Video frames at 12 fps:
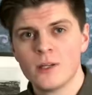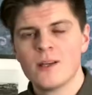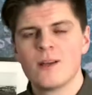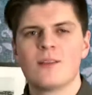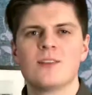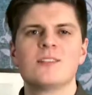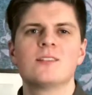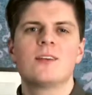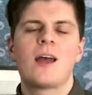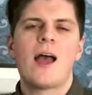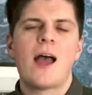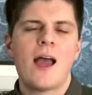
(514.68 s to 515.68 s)
This is
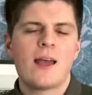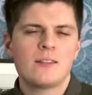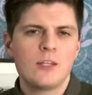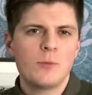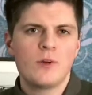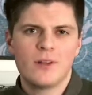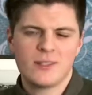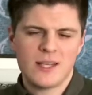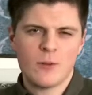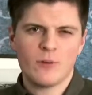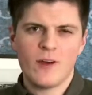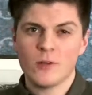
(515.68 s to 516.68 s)
a typical
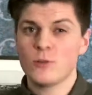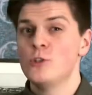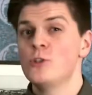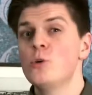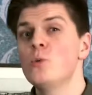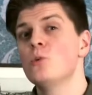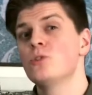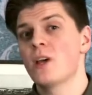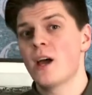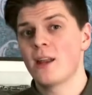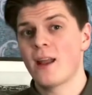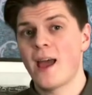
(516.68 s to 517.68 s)
example of how to use
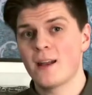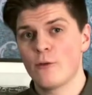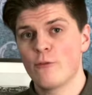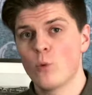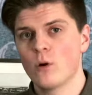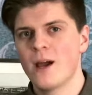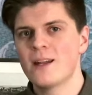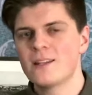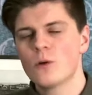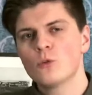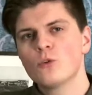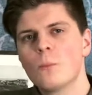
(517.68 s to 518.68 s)
an anaphora, and it
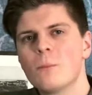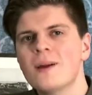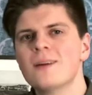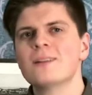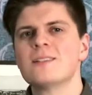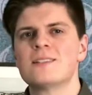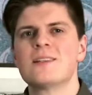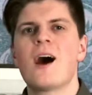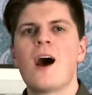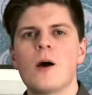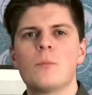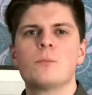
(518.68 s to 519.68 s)
also builds
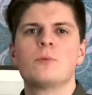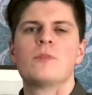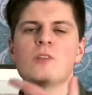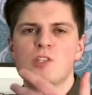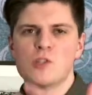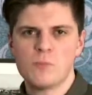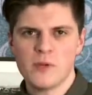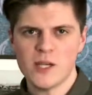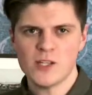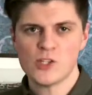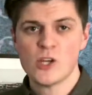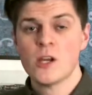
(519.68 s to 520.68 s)
up the
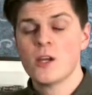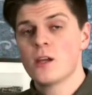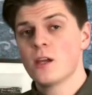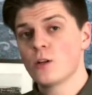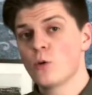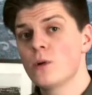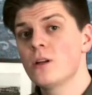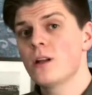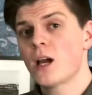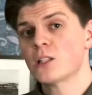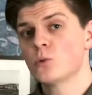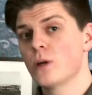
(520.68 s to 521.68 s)
speech in a really
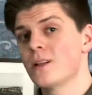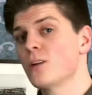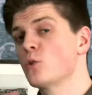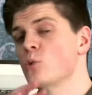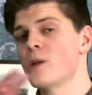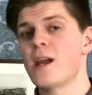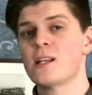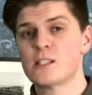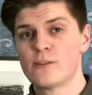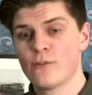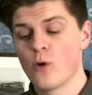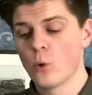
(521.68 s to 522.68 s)
nice way that creates
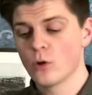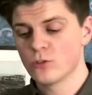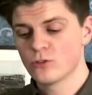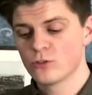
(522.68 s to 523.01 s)
focus.